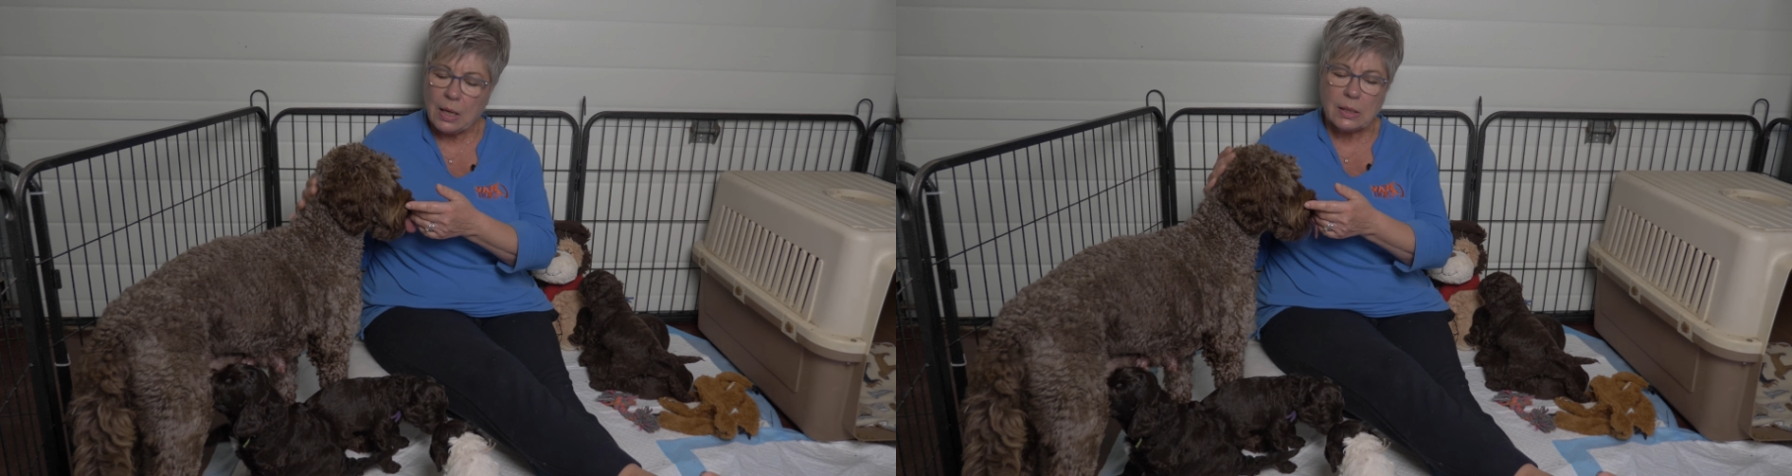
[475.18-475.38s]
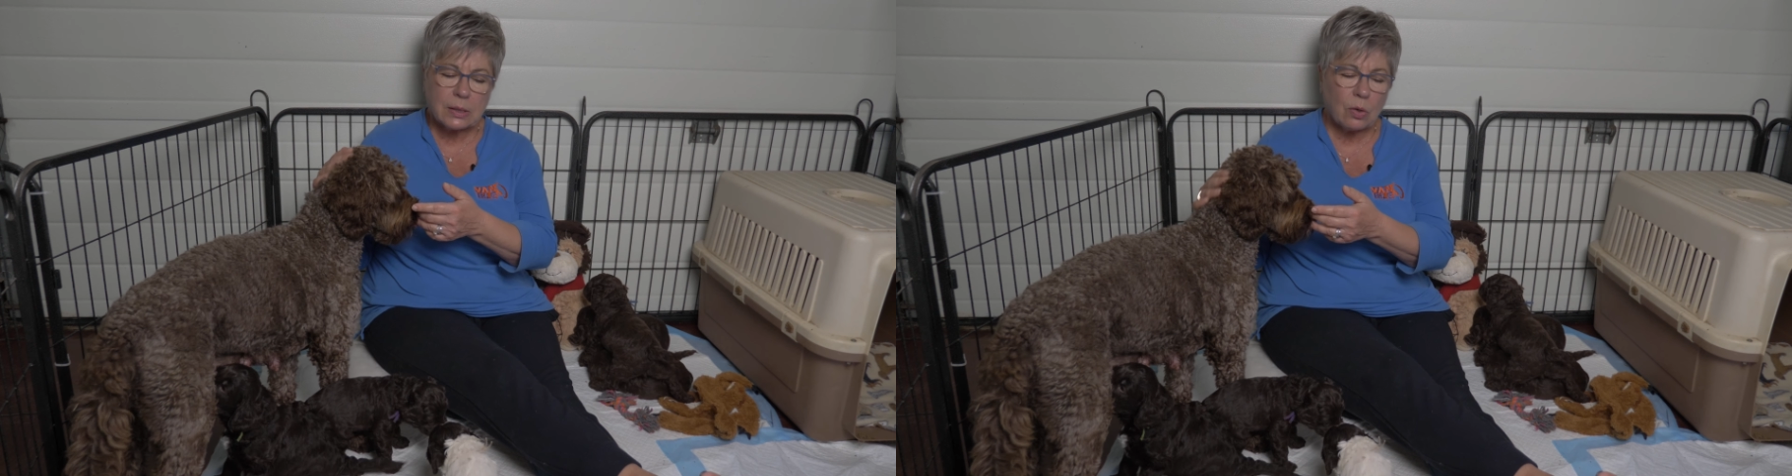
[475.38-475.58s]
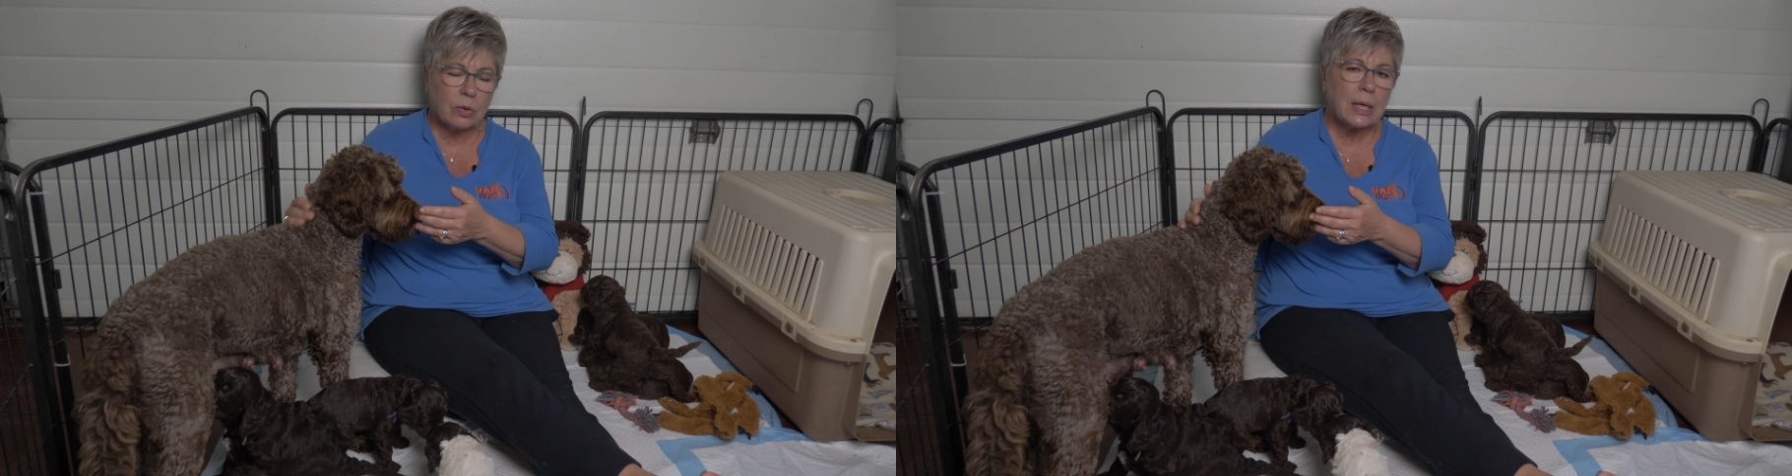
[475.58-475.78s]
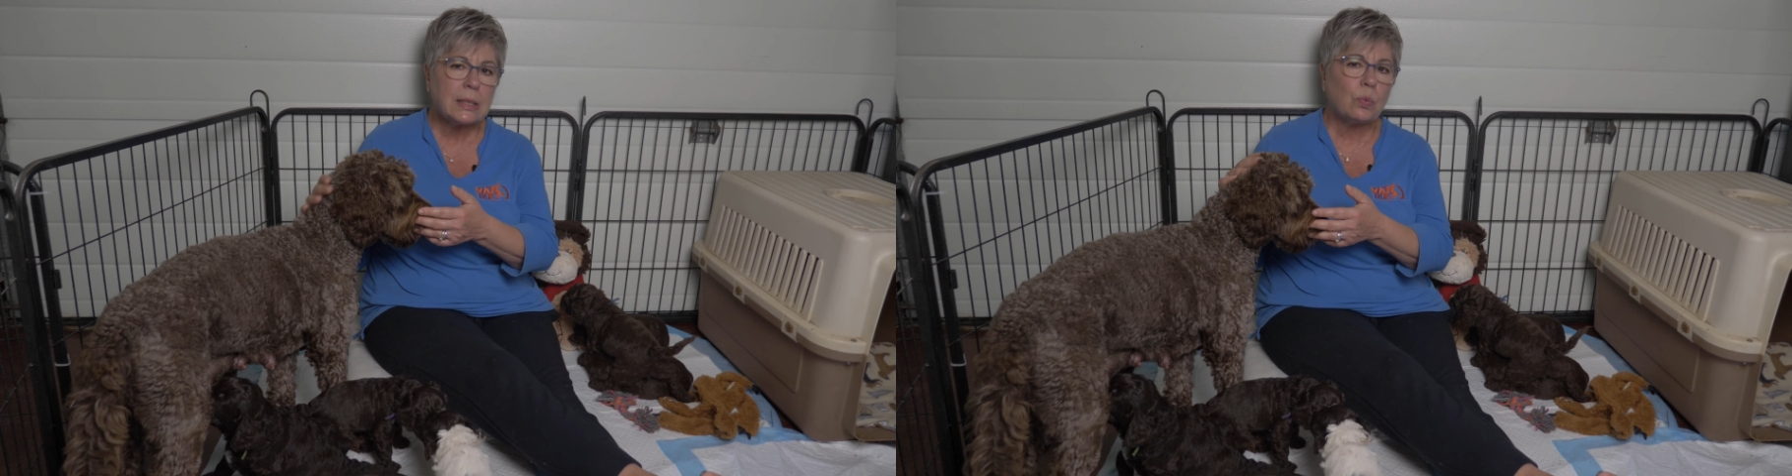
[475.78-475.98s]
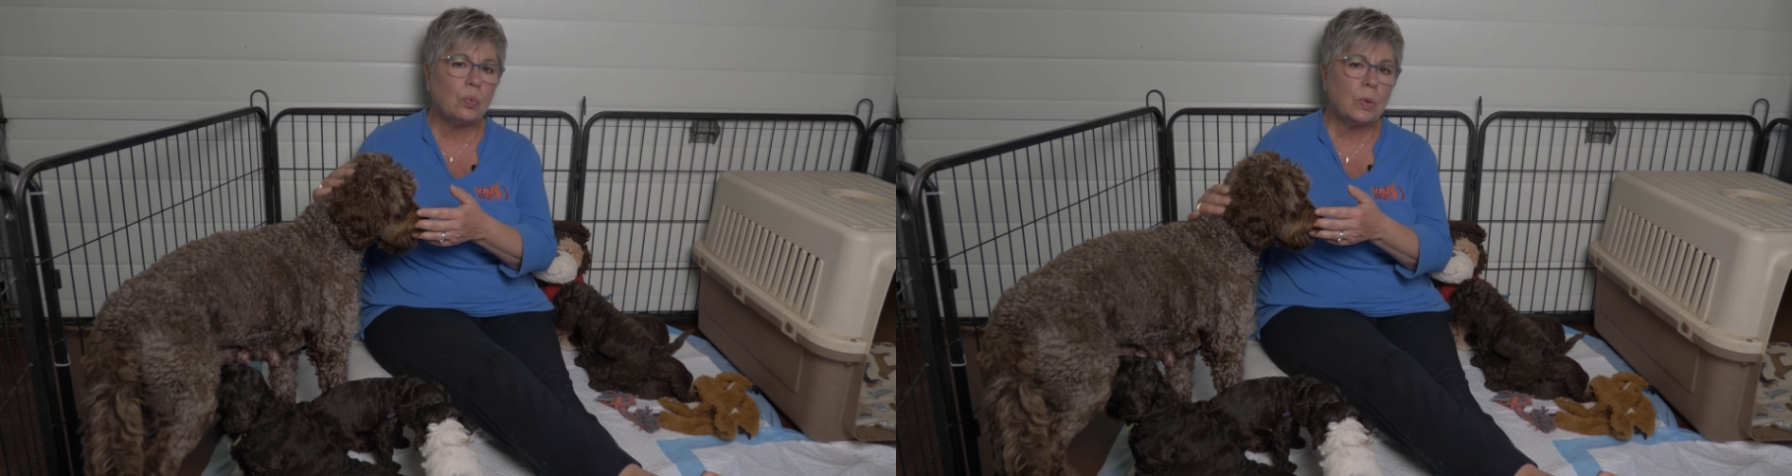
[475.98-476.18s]
So
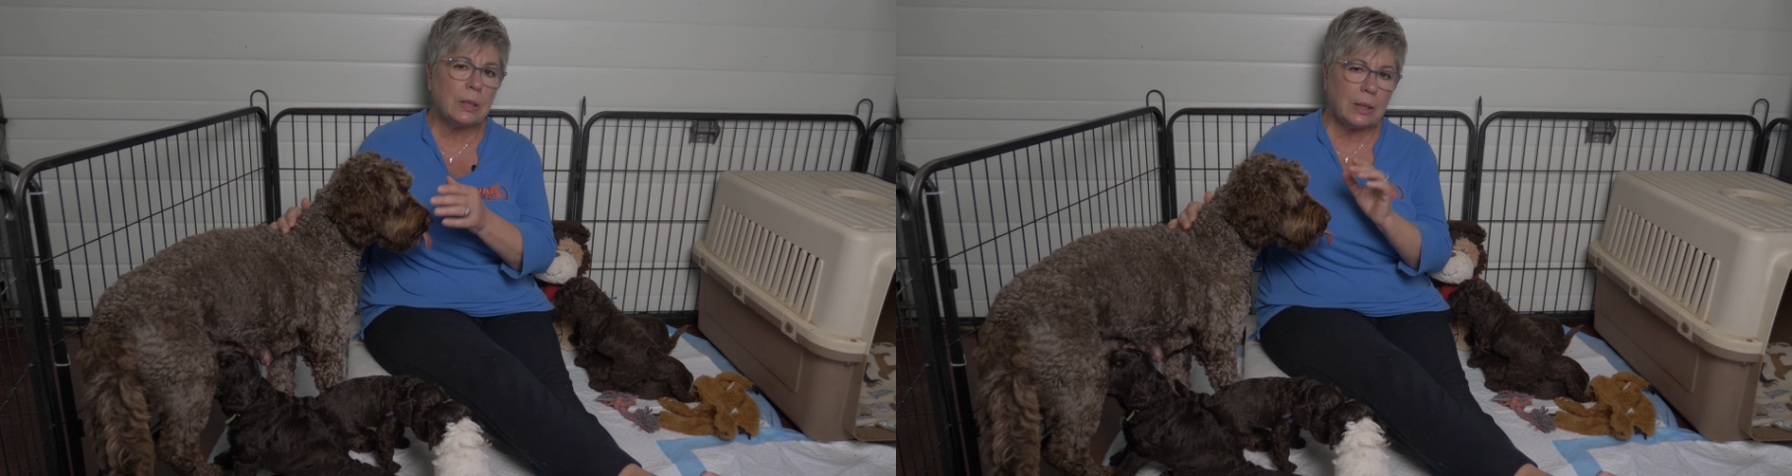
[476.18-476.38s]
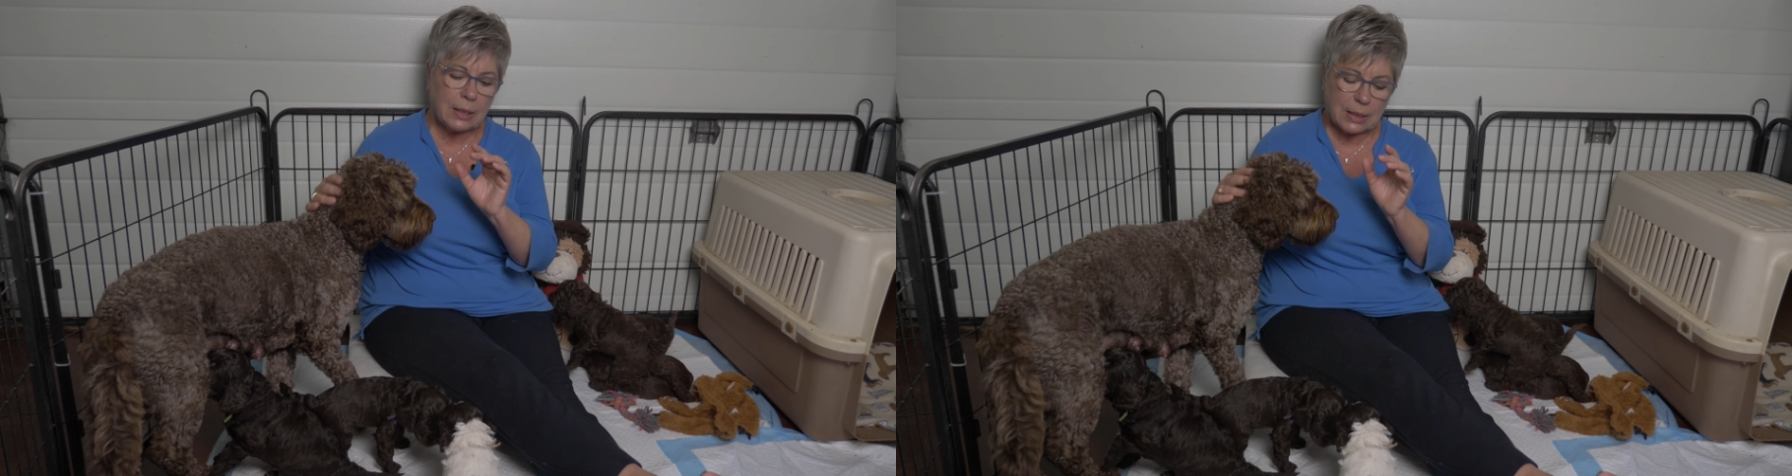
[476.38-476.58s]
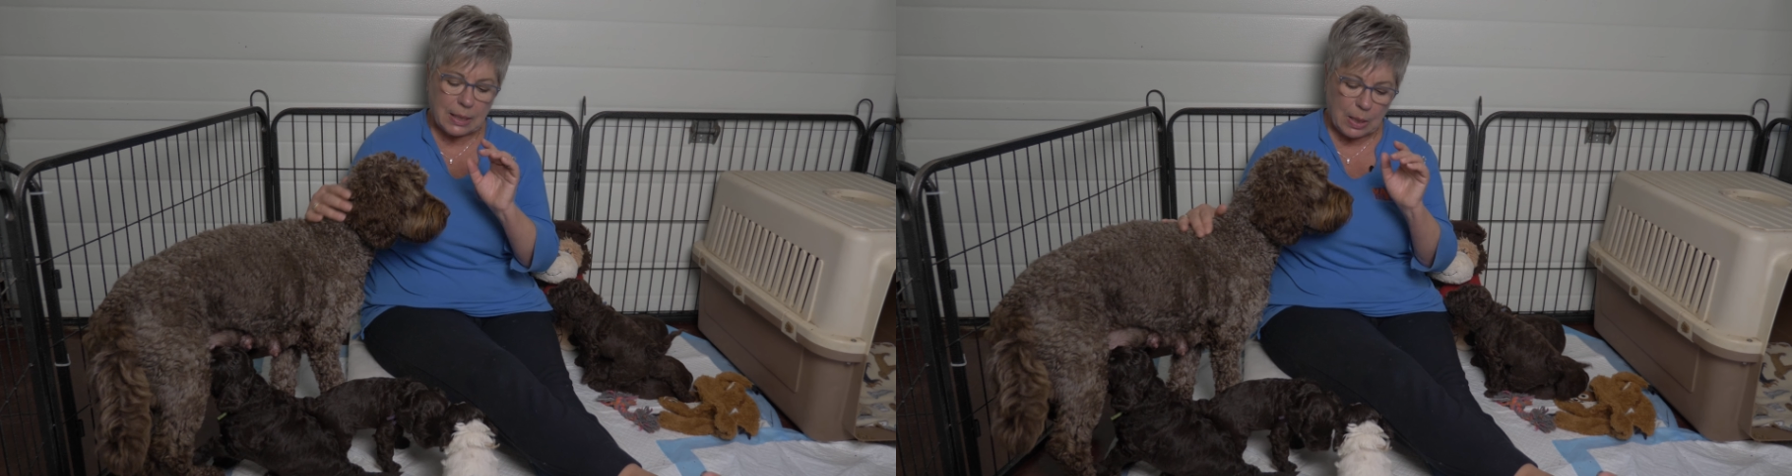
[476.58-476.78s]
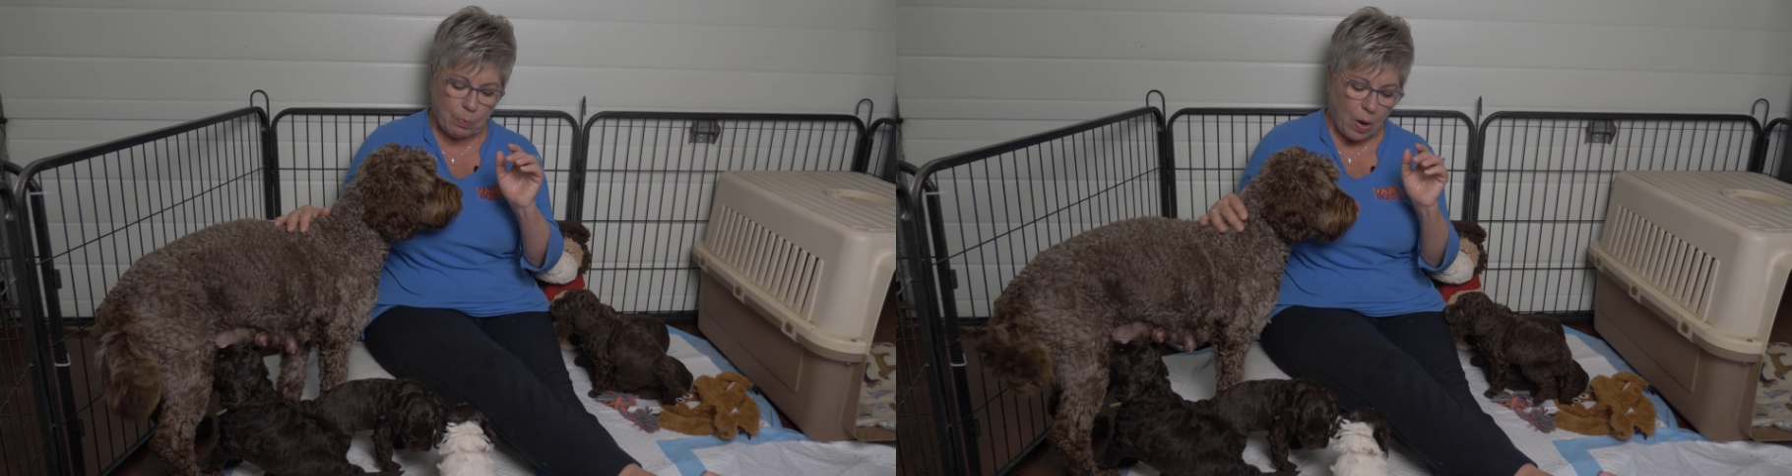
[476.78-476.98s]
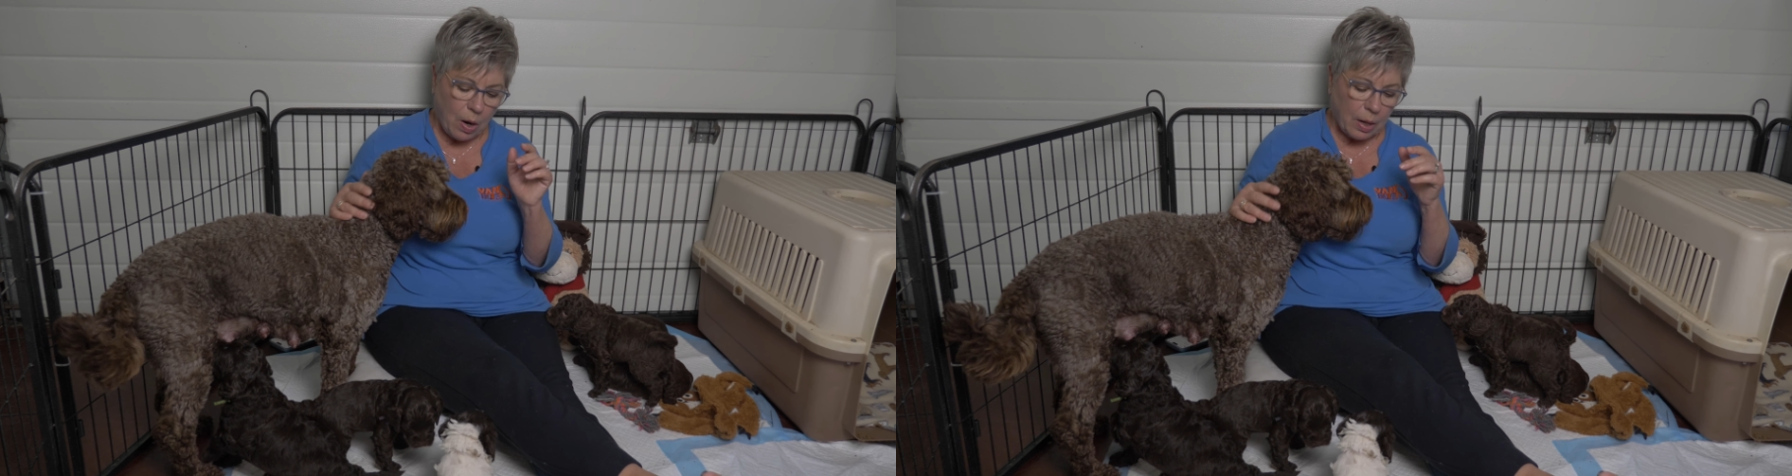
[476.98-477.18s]
that's really key
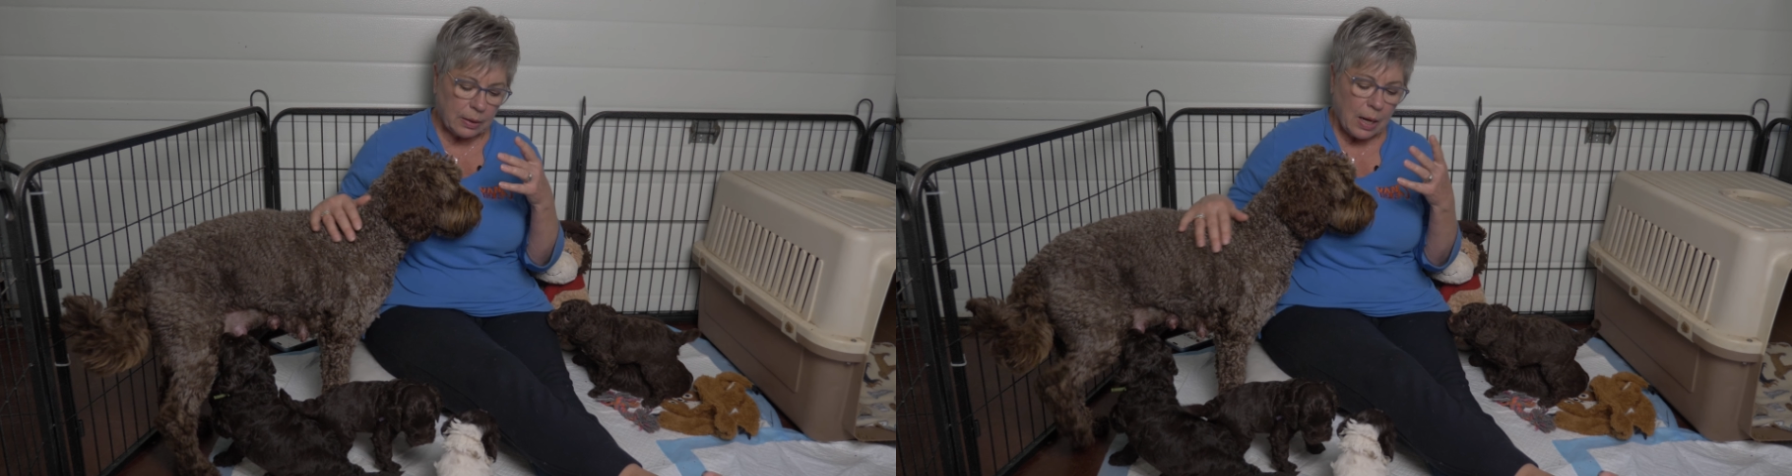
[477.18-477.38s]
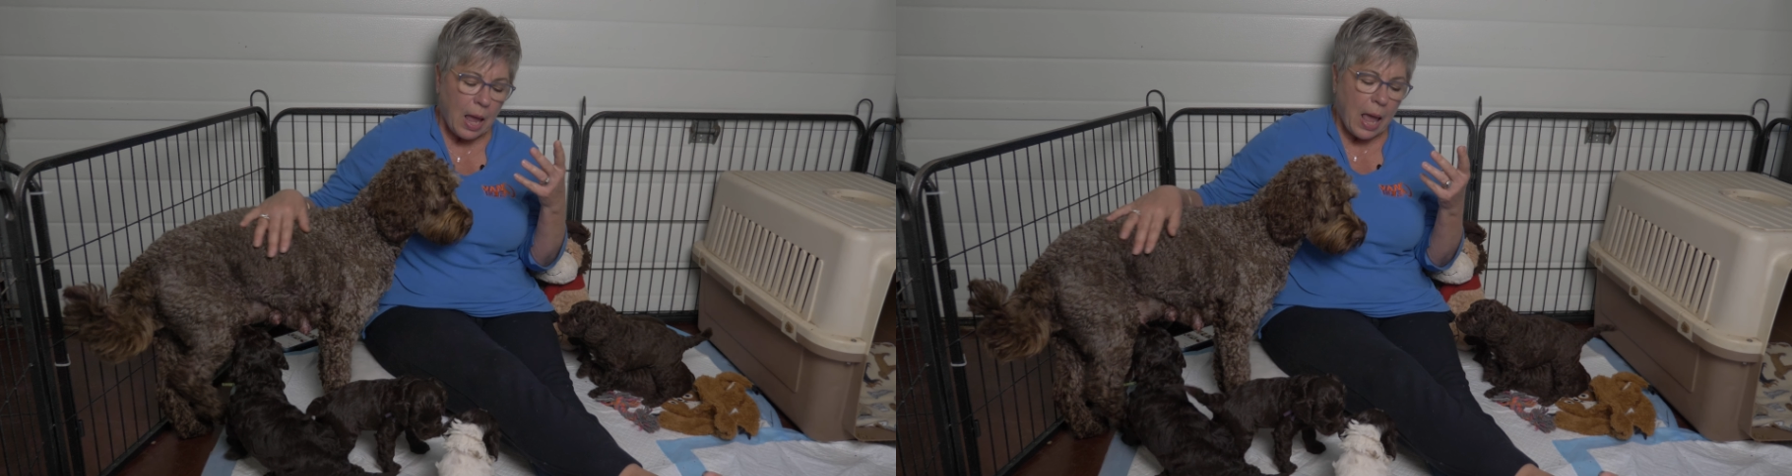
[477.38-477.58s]
part.